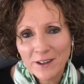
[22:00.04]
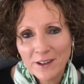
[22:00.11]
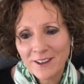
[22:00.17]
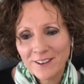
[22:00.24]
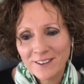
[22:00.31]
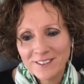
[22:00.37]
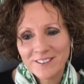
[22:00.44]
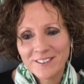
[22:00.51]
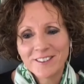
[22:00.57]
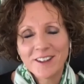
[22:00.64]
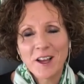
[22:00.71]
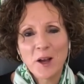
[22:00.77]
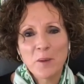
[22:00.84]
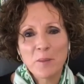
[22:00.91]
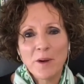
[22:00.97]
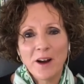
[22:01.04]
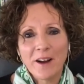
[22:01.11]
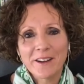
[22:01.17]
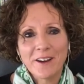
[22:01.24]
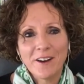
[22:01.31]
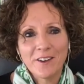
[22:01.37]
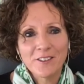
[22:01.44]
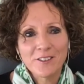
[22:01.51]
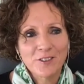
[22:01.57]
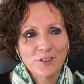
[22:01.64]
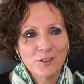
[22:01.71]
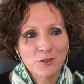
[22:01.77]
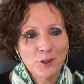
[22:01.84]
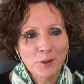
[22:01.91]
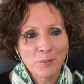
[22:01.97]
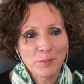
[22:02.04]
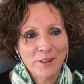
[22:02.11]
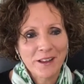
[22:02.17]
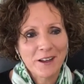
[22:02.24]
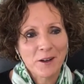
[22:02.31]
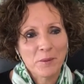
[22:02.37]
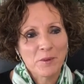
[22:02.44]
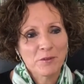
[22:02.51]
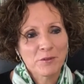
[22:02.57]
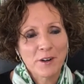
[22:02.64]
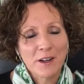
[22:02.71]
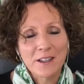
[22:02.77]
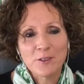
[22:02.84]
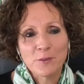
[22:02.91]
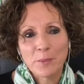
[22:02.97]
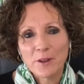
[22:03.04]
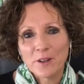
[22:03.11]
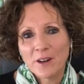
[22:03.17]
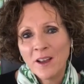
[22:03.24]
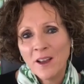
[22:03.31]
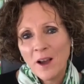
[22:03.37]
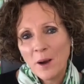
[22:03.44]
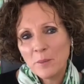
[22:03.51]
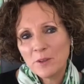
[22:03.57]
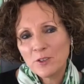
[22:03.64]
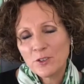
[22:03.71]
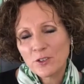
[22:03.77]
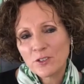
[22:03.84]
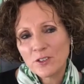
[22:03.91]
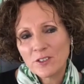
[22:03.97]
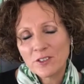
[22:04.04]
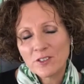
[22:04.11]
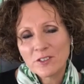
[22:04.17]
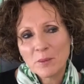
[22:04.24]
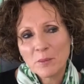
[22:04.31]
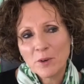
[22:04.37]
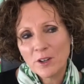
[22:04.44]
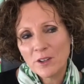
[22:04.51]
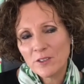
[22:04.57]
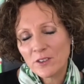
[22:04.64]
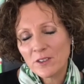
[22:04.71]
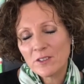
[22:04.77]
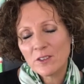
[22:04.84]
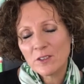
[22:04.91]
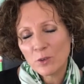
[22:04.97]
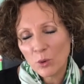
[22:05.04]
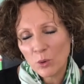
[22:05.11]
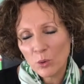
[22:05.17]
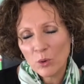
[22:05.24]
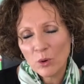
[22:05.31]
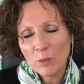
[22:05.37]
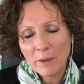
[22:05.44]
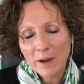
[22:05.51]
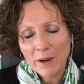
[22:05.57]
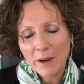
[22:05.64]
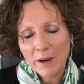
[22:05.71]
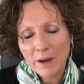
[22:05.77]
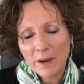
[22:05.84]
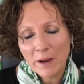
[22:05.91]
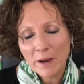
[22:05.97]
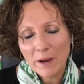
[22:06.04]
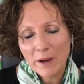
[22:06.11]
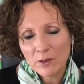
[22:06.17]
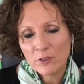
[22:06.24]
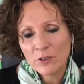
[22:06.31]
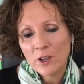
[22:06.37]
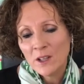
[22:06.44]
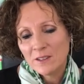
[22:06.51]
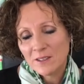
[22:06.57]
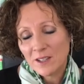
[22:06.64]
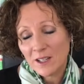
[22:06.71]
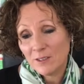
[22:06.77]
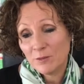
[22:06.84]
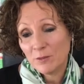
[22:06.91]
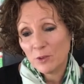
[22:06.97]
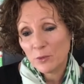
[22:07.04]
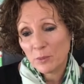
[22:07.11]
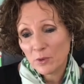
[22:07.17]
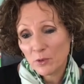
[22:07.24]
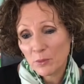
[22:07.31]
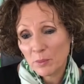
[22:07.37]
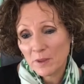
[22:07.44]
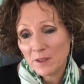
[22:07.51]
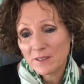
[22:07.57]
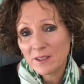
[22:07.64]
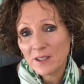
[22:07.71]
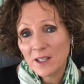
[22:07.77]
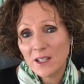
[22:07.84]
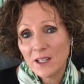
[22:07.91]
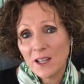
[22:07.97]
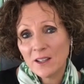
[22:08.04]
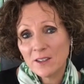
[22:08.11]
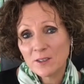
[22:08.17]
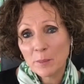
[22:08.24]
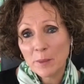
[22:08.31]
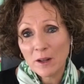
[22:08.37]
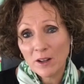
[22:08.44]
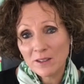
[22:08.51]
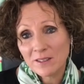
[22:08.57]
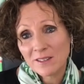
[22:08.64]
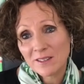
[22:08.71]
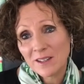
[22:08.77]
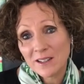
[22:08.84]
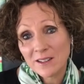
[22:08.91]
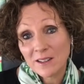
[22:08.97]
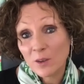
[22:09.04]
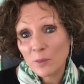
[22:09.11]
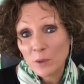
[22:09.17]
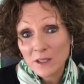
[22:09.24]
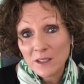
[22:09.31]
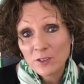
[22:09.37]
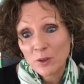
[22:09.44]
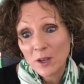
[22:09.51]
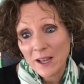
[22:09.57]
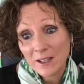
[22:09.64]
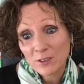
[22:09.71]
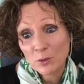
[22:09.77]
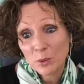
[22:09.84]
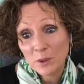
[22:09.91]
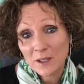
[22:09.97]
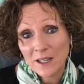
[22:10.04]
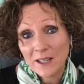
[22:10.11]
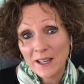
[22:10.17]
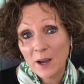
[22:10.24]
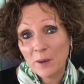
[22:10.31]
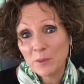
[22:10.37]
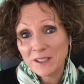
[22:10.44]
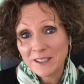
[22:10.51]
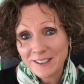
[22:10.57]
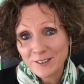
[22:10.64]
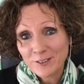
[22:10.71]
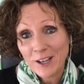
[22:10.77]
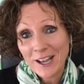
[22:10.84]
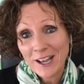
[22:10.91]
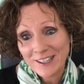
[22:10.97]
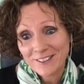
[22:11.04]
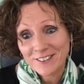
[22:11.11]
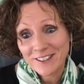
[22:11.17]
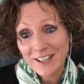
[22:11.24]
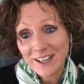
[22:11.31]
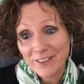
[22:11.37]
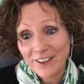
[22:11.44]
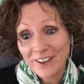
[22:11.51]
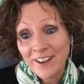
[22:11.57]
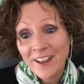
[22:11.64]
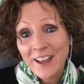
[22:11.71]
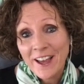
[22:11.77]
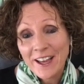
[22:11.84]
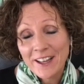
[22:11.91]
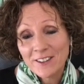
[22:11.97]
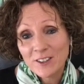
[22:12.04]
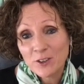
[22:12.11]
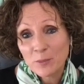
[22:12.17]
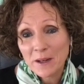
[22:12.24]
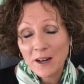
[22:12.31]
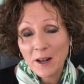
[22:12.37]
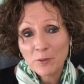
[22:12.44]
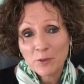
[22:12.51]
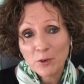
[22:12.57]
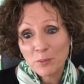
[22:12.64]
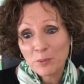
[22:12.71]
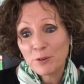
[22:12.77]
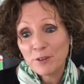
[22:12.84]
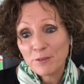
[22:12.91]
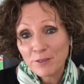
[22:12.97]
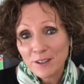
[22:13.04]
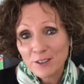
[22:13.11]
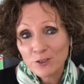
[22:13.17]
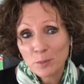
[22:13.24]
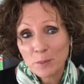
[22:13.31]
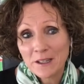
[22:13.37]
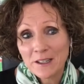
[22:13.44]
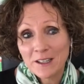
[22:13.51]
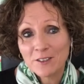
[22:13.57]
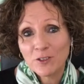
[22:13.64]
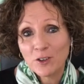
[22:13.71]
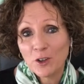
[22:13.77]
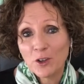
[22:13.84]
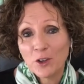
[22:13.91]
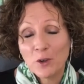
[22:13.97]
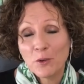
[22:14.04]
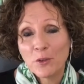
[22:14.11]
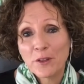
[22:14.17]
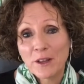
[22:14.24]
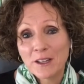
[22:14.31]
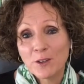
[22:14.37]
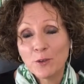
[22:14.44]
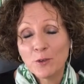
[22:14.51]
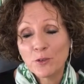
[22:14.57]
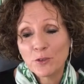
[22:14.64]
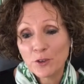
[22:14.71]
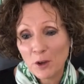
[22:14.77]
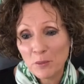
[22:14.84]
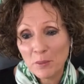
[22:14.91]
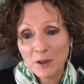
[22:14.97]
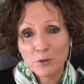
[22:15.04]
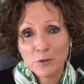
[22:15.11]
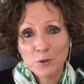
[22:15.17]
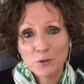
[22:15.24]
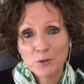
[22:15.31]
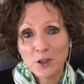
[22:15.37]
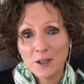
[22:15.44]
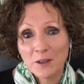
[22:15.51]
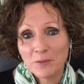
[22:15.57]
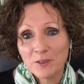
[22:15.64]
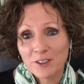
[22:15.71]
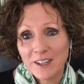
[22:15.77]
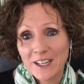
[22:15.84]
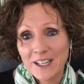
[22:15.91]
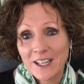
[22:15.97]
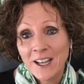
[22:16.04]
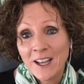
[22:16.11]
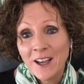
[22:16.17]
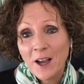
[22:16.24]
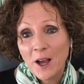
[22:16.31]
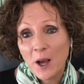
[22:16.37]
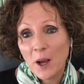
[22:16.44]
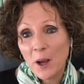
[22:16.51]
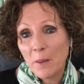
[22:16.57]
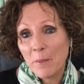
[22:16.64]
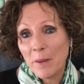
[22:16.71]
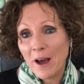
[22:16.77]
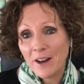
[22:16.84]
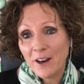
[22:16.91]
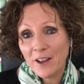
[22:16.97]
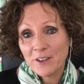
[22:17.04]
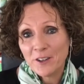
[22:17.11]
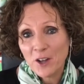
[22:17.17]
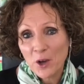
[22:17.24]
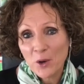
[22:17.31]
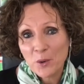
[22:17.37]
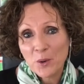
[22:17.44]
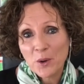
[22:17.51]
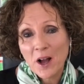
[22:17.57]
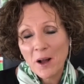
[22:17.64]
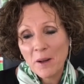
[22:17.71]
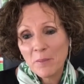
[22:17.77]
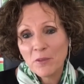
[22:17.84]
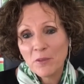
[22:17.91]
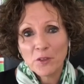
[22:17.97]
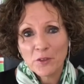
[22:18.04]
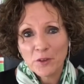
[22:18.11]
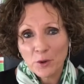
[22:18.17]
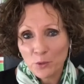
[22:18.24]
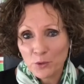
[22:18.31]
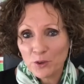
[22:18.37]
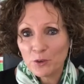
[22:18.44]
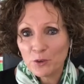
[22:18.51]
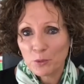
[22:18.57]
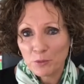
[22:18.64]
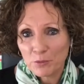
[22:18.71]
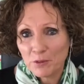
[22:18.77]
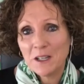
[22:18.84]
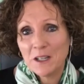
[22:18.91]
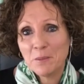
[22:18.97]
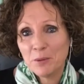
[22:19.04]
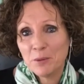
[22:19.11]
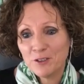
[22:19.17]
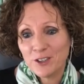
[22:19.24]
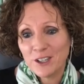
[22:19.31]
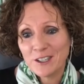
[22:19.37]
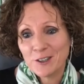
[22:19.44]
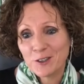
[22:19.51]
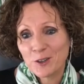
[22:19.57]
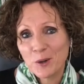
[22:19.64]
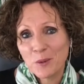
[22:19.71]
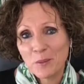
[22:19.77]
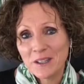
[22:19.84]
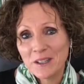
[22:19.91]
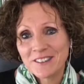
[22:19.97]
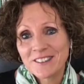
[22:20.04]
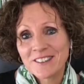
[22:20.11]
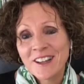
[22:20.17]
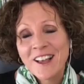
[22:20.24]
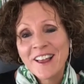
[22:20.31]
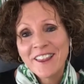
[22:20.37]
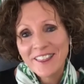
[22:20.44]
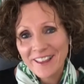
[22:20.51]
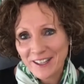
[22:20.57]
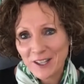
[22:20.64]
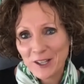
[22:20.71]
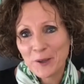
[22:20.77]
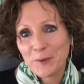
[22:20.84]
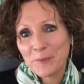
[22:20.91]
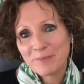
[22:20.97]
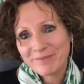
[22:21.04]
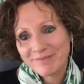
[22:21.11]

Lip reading: I can't trump that, I'm afraid. But I mean, just to summarise, this is all about taking responsibility. It's about understanding that we need to act quickly and we need to act together. Ed, it's been an absolute privilege speaking to you. Thank you so much for your time today. And I know that the audience will really appreciate your comments. Thank you.